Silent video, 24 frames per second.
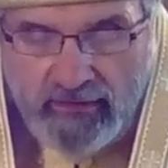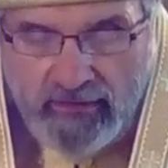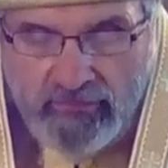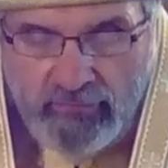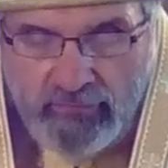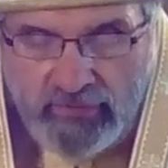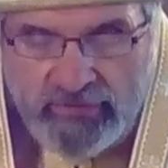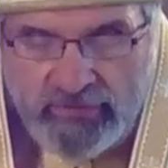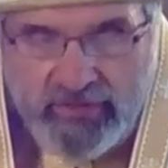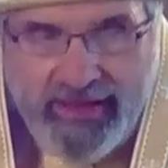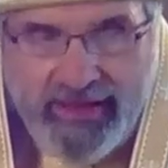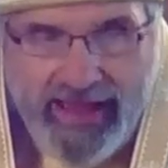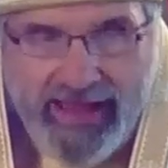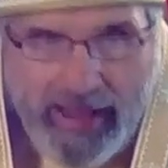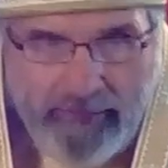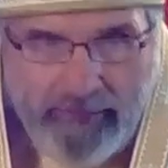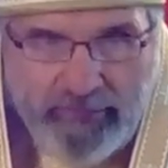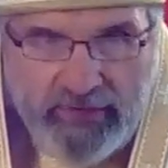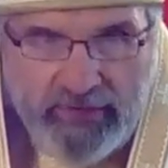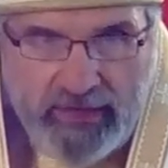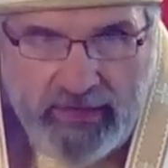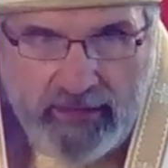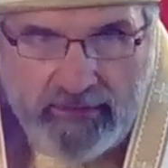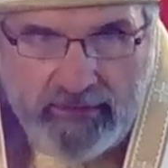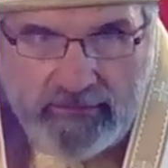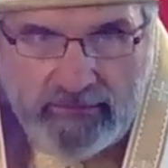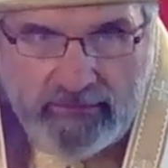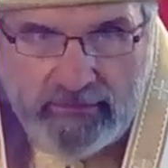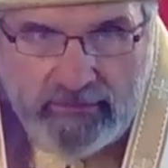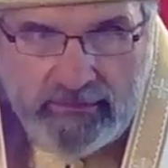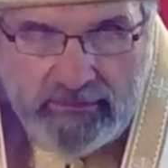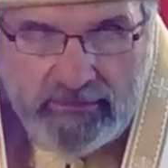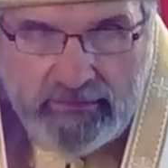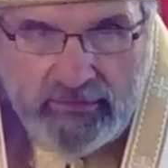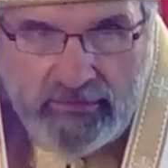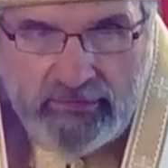of what's happening
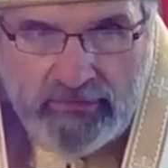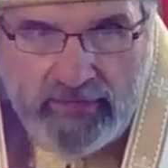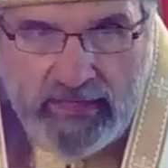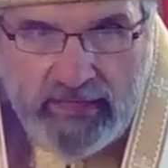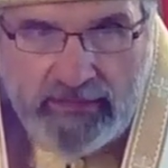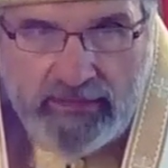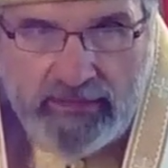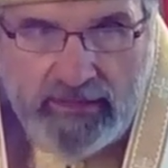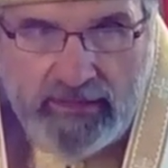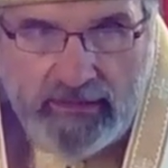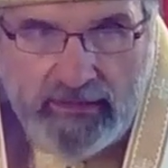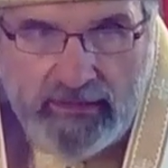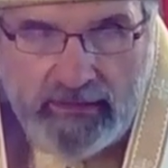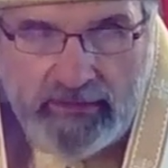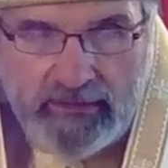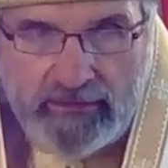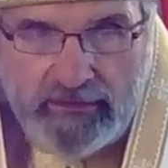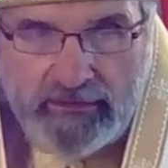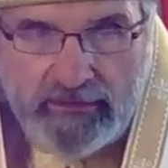to that